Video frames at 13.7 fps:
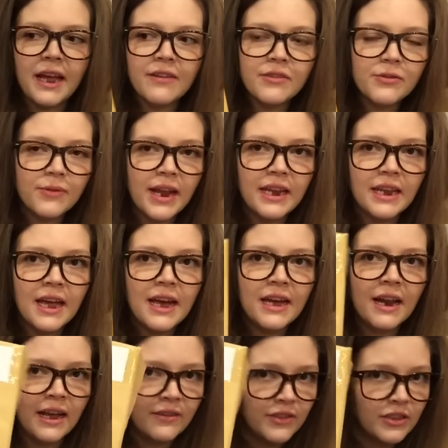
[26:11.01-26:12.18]
I haven't read it
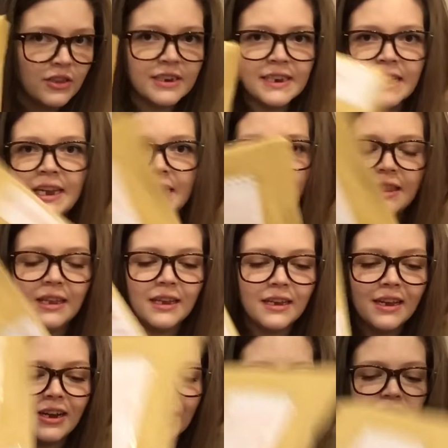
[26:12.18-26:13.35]
yet. I haven't looked at anything in
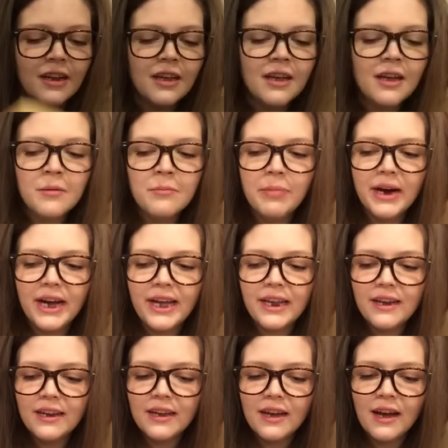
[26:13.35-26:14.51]
here, but
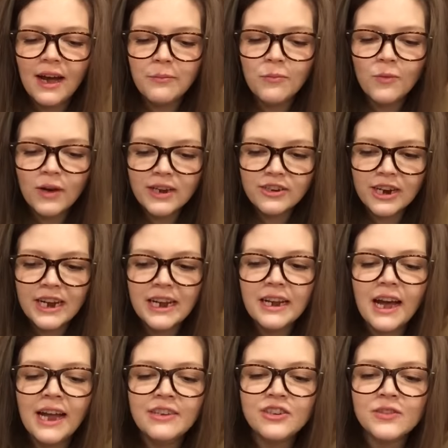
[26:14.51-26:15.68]
I'm wondering,
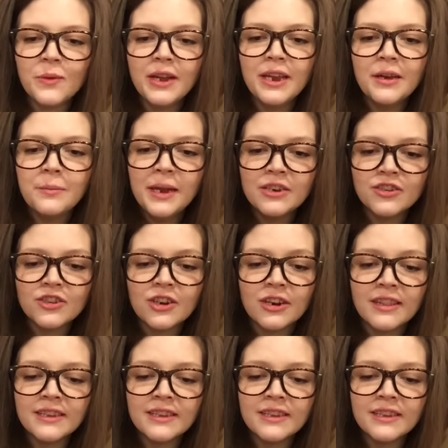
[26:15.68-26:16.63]
I just want you to make sure.